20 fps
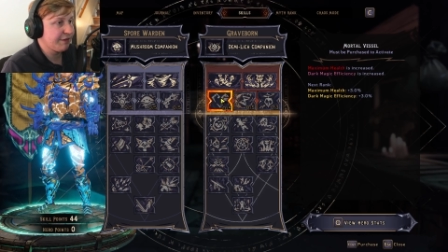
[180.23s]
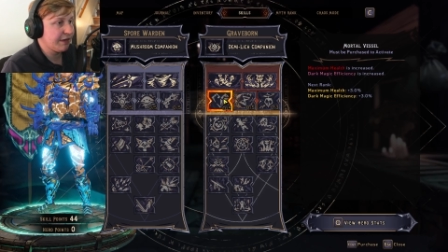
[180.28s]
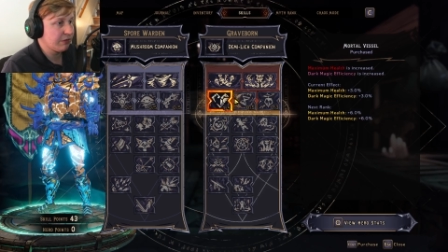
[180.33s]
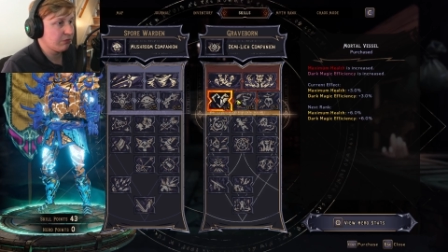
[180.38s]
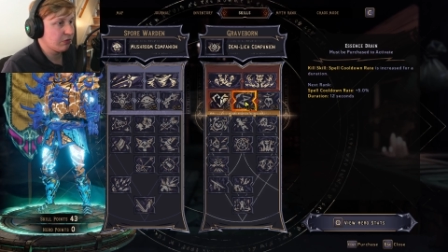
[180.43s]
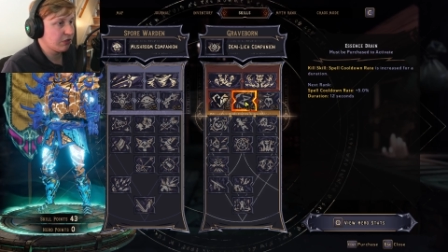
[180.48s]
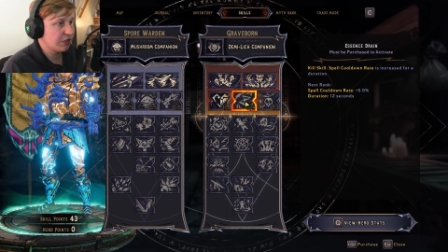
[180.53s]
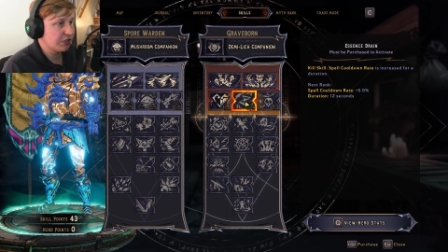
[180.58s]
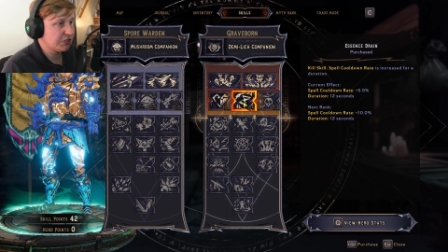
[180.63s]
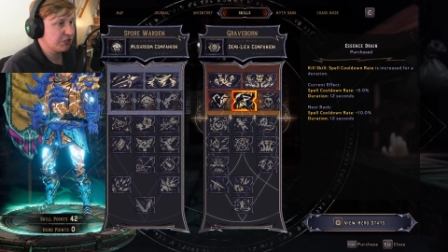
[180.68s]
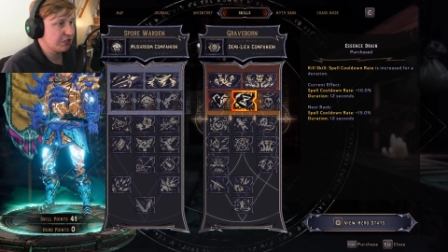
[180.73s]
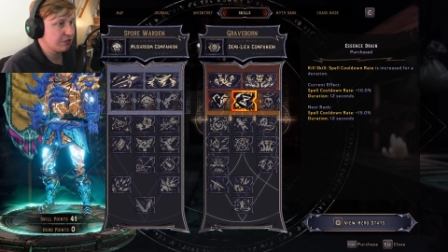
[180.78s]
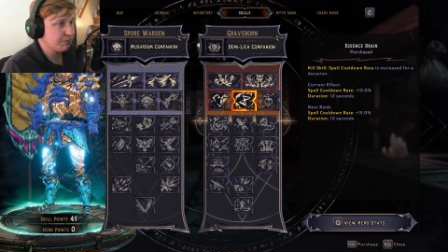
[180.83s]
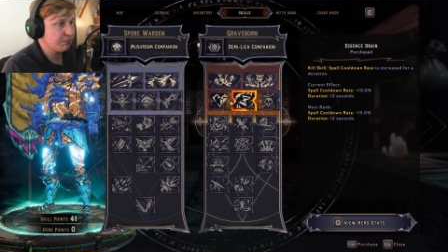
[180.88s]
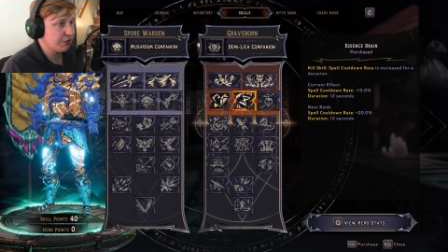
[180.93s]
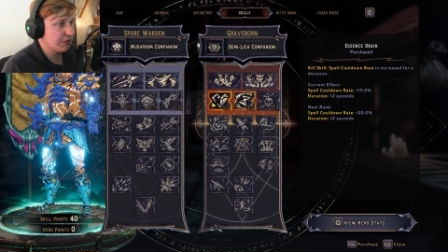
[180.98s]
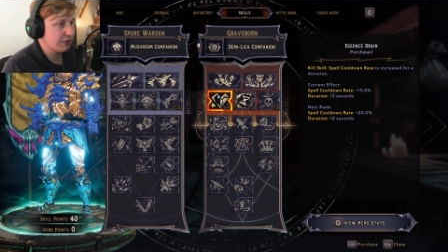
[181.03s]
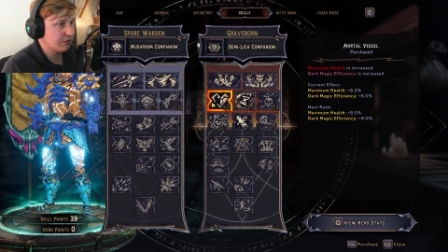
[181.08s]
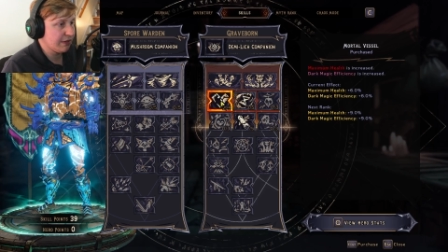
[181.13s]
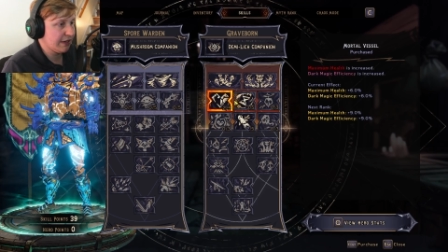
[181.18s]
if I were to
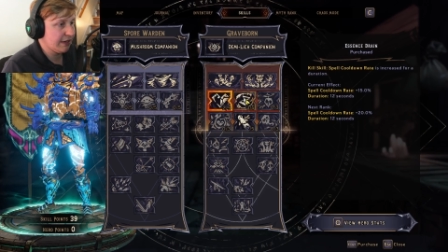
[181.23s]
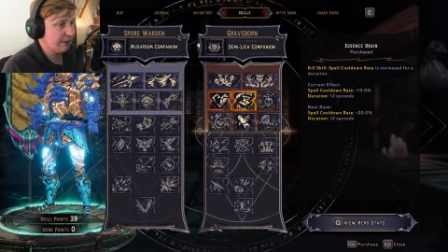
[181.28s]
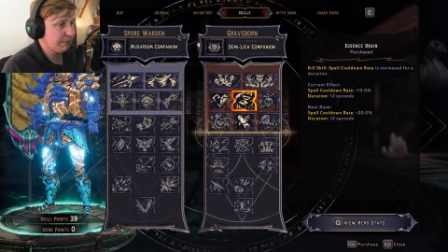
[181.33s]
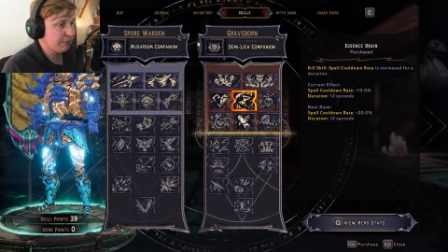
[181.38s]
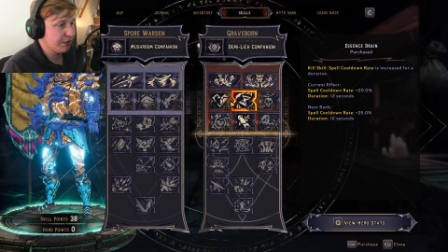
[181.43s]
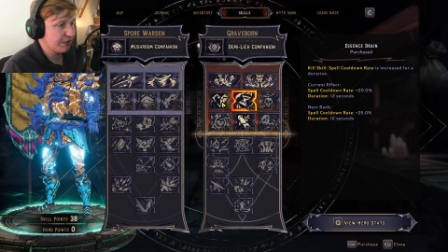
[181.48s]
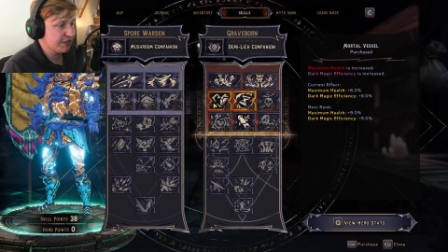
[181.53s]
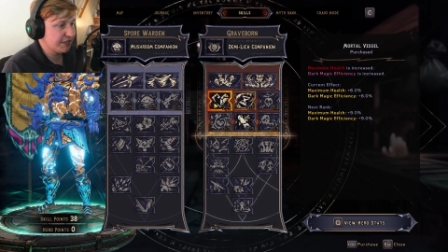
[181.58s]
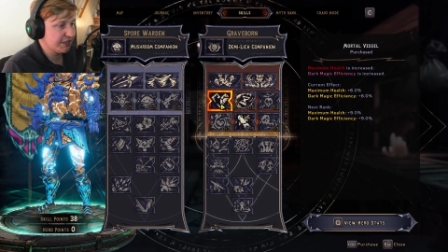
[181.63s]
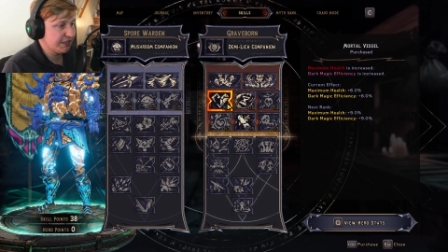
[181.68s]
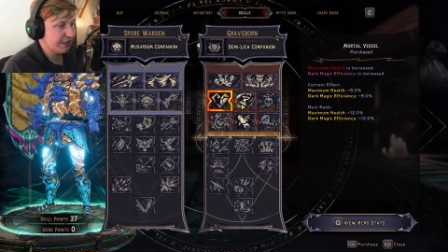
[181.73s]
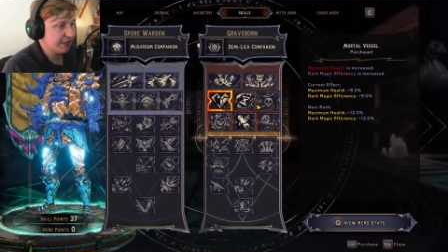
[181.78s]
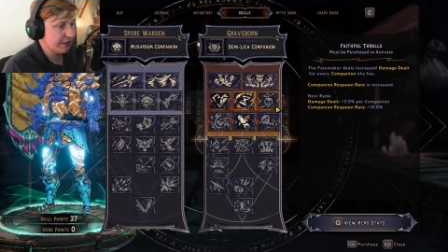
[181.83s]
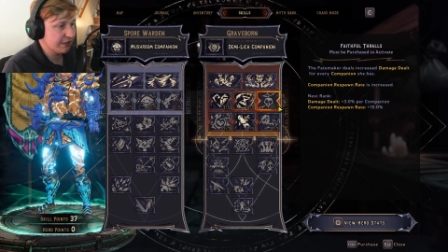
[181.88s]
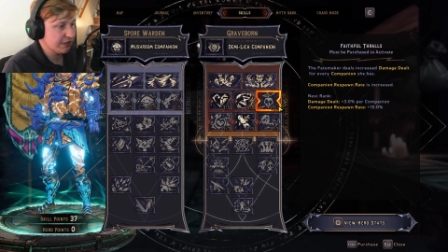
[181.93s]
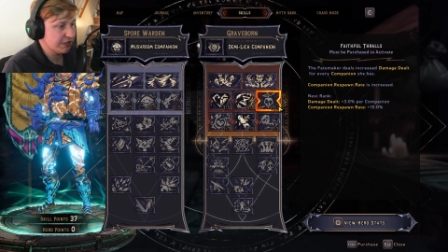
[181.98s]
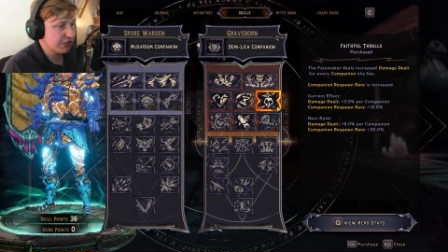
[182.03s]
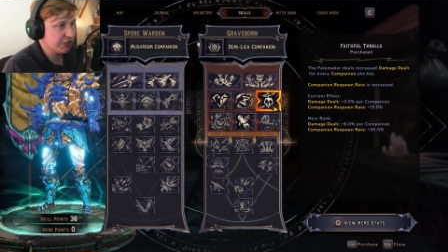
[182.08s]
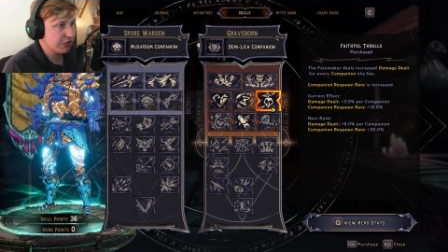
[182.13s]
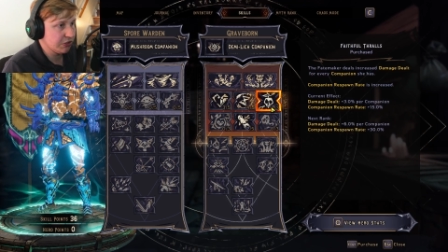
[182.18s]
just put random points in here
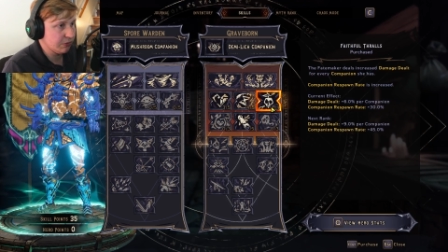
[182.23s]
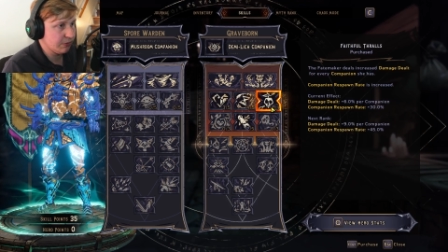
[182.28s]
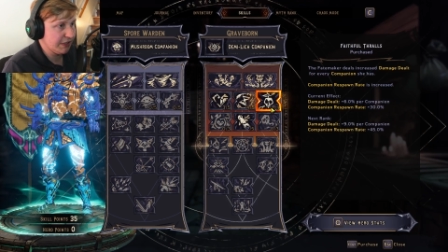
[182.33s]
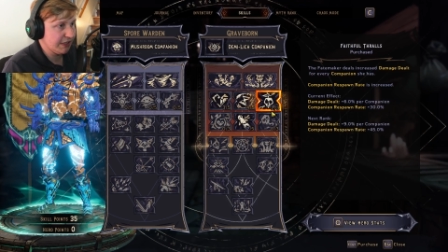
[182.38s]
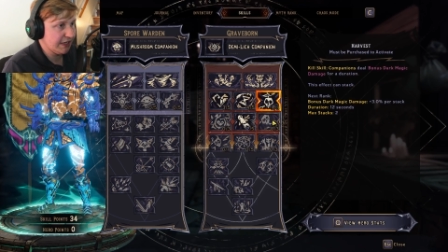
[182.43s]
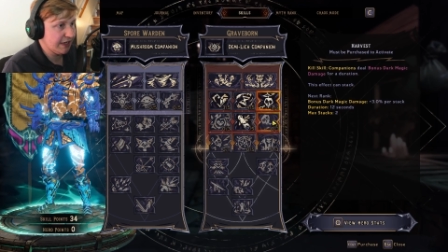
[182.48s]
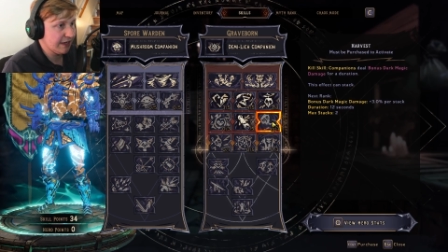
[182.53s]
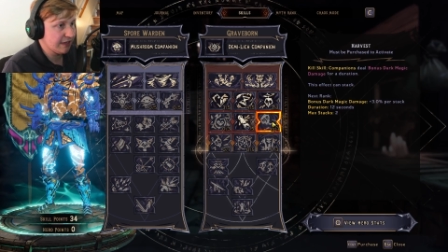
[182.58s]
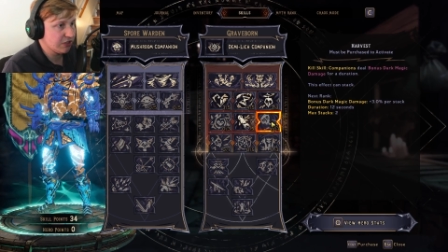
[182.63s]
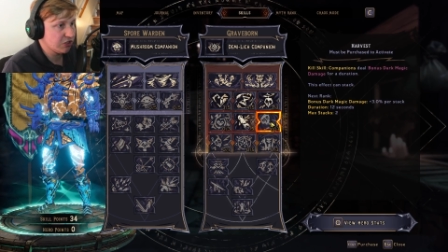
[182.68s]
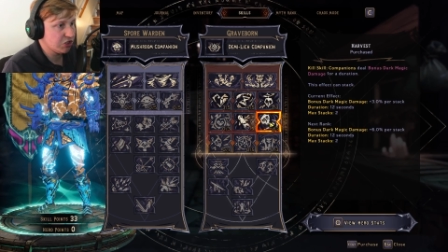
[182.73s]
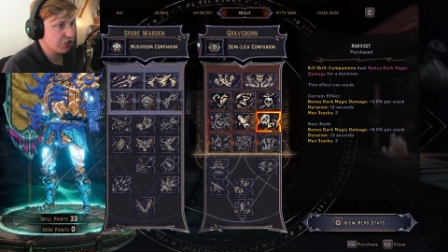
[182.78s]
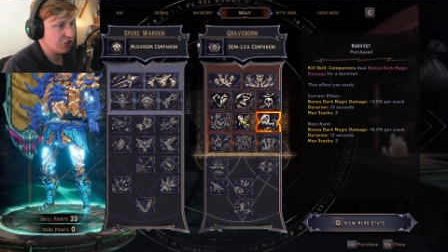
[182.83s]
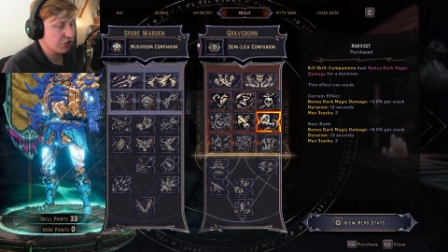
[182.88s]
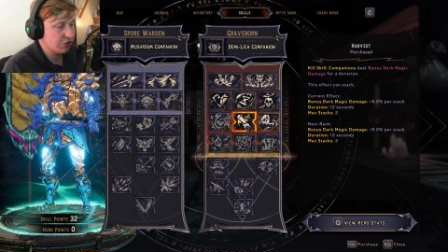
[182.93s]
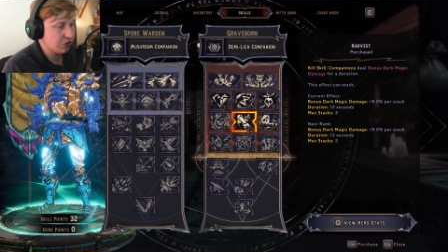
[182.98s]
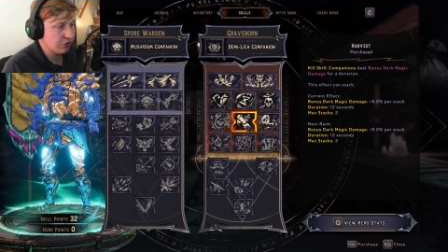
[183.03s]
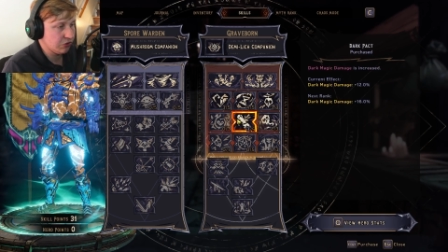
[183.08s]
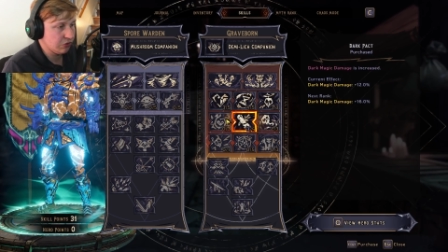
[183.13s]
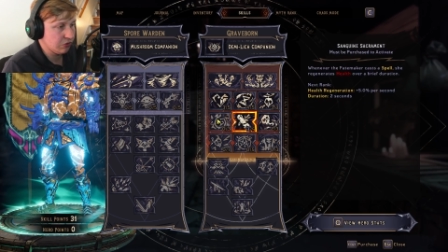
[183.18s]
until we get
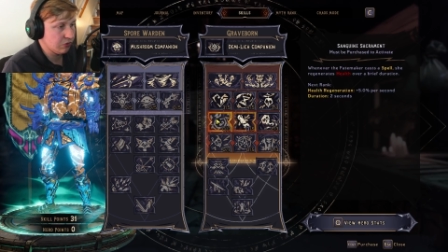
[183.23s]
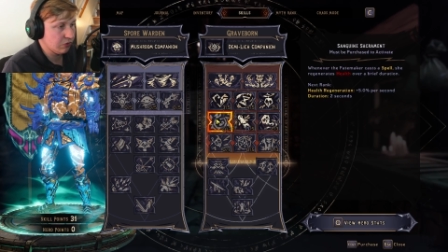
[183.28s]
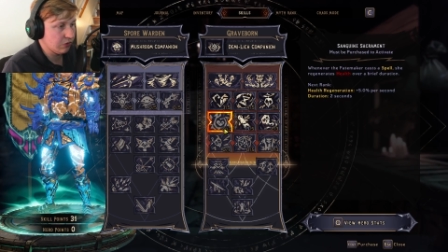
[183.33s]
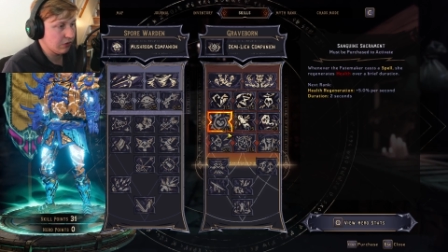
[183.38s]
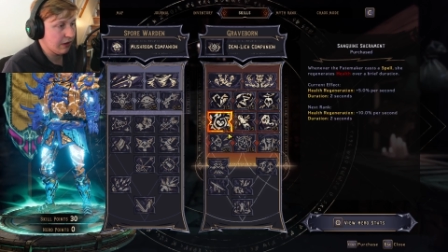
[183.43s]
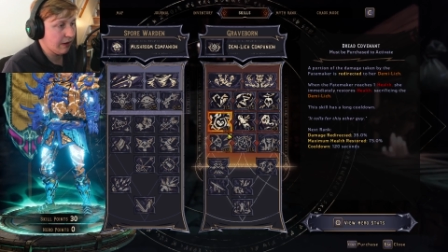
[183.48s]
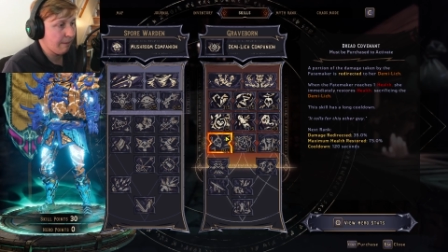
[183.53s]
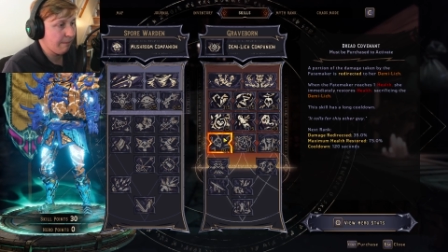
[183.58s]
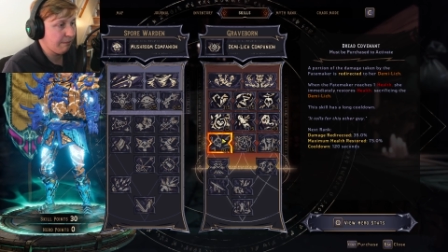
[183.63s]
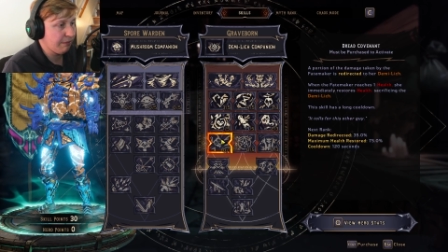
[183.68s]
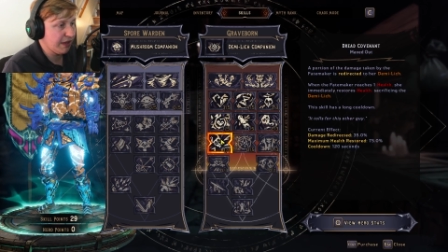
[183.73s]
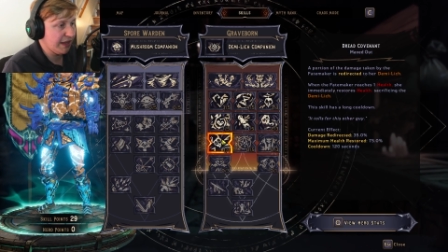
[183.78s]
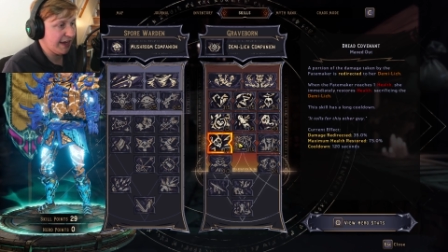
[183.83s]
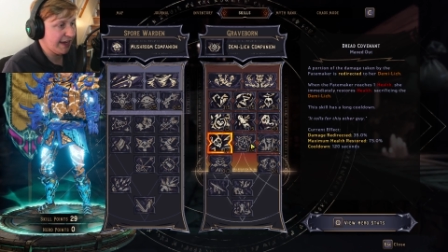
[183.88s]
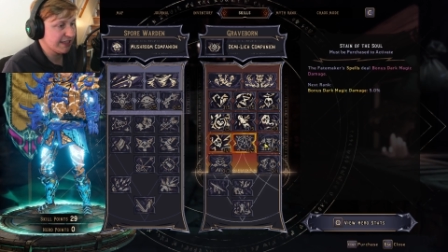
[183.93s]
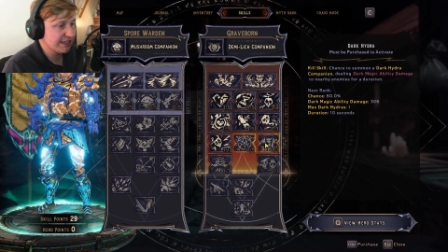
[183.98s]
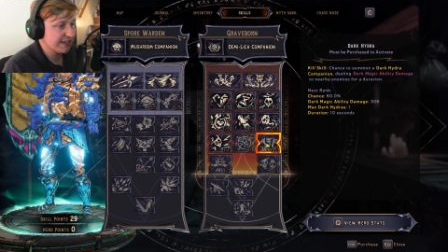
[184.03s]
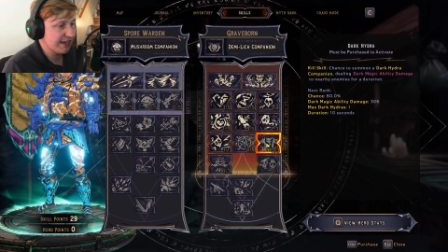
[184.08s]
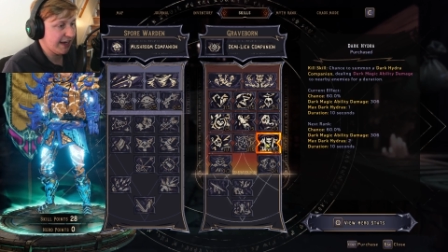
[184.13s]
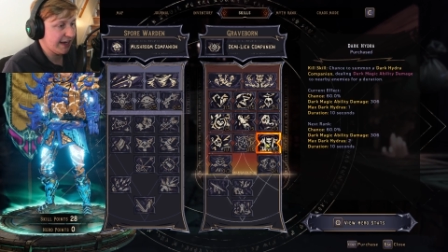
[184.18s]
to
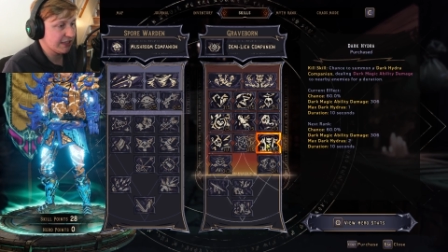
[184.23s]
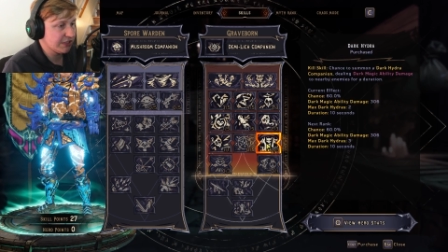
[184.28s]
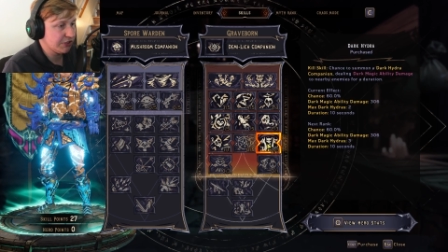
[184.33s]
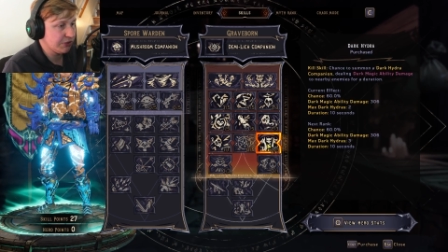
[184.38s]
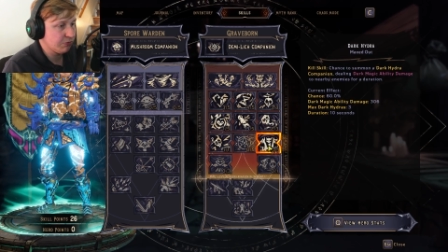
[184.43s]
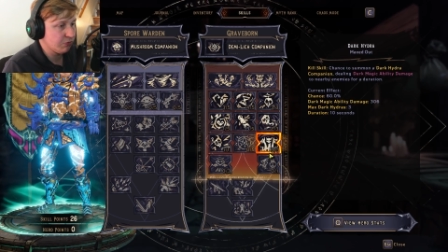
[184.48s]
Blast Gas,